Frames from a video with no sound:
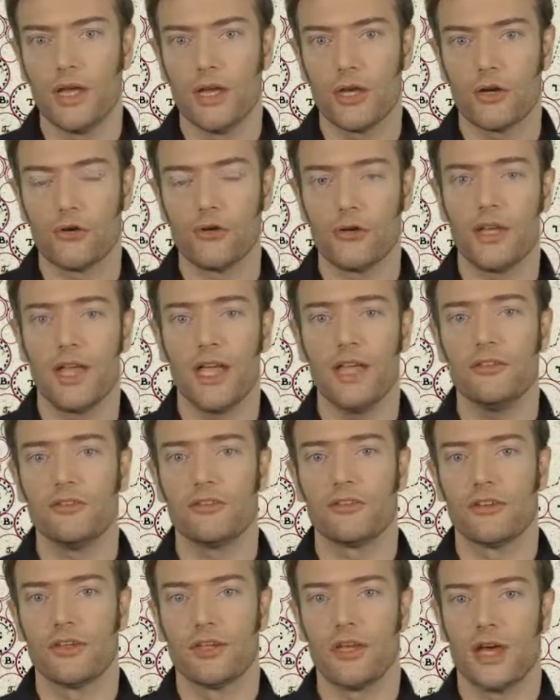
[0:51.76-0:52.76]

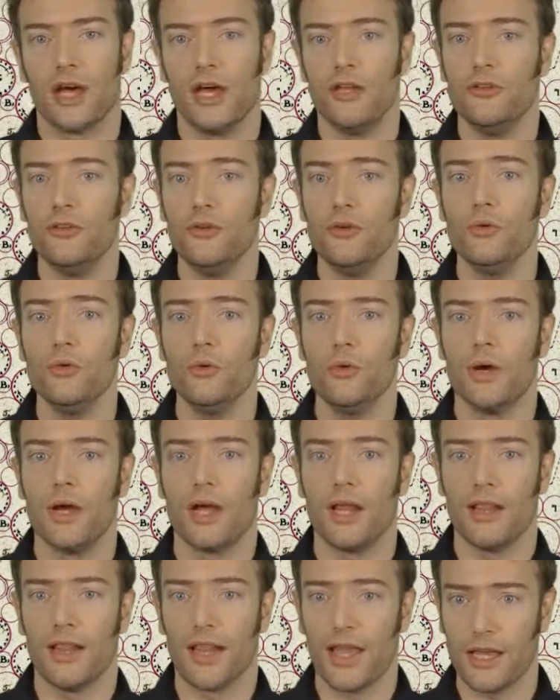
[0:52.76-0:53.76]
create a new
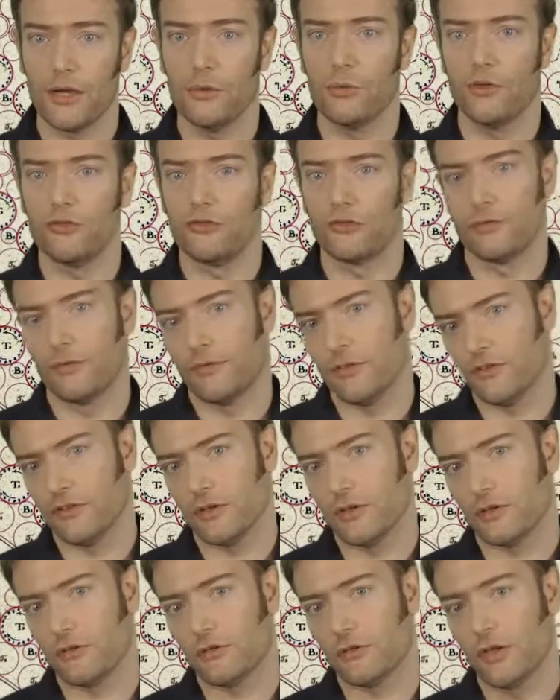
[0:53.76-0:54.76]
language for
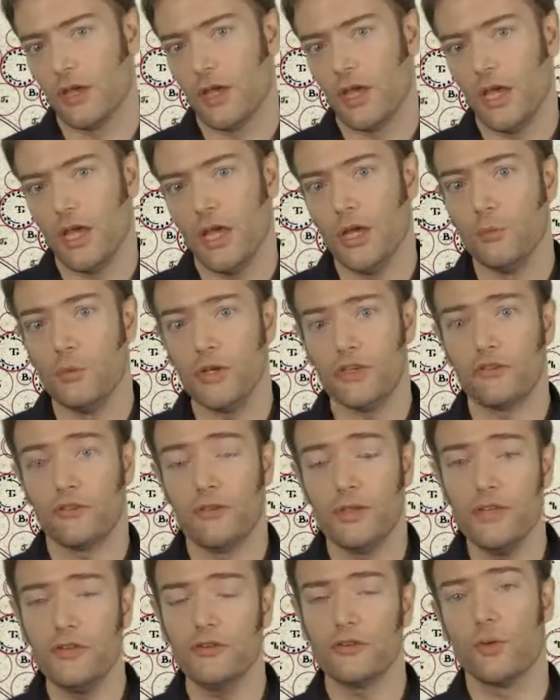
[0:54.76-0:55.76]
physics in which
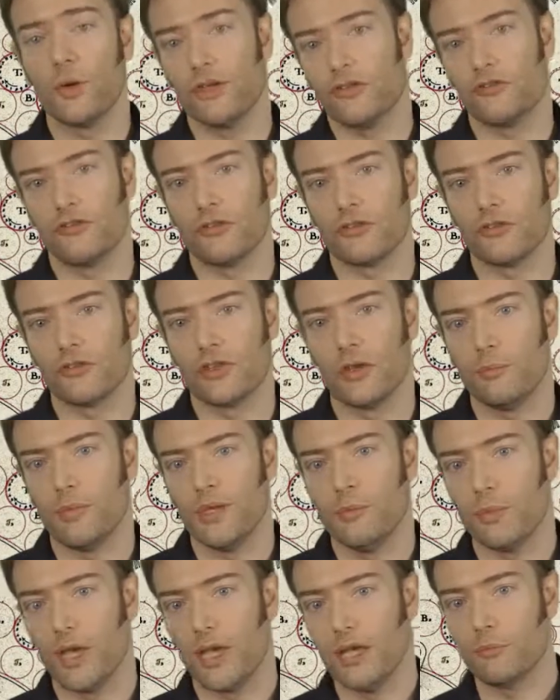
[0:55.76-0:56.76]
these questions can
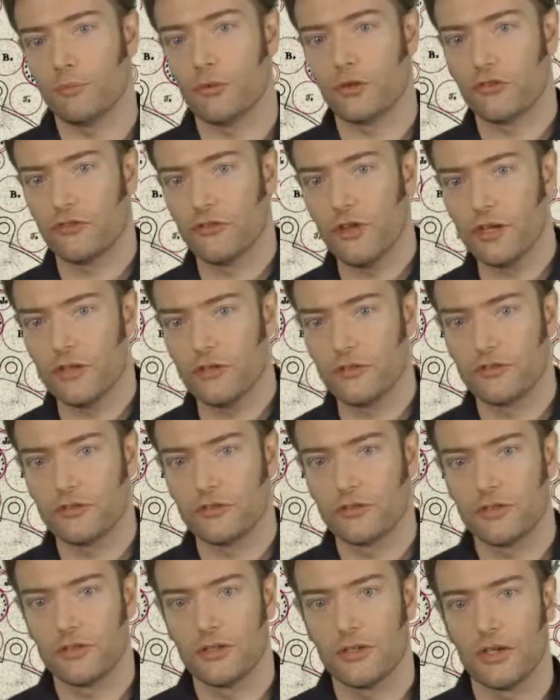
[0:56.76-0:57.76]
be made
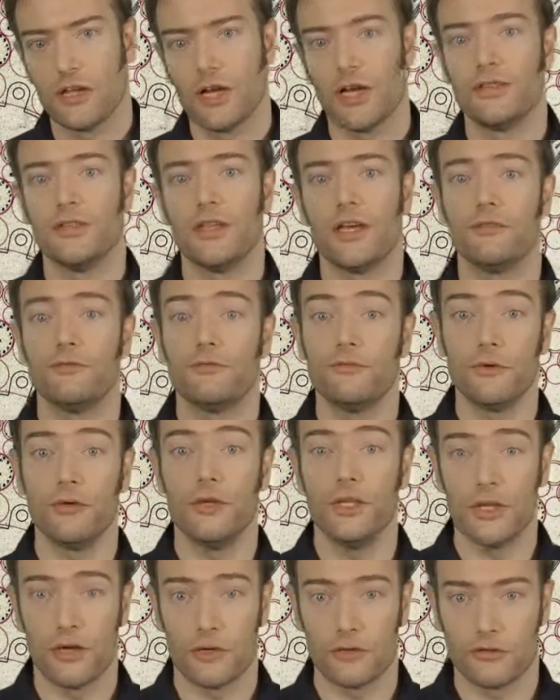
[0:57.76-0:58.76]
precise and then
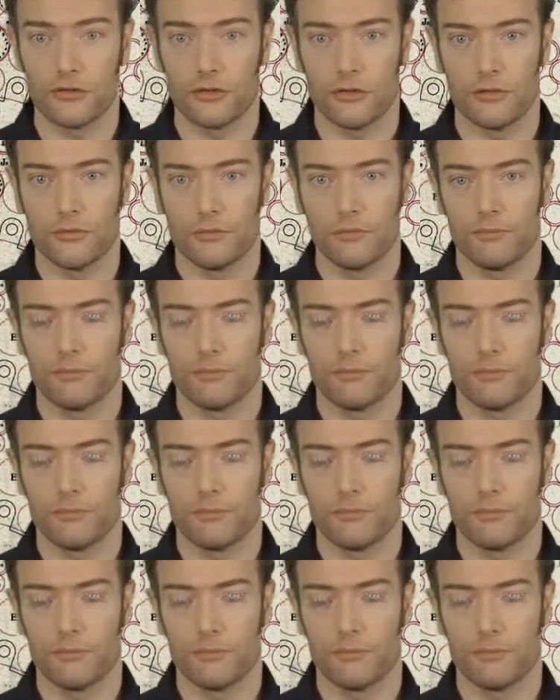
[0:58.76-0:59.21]
fully answered.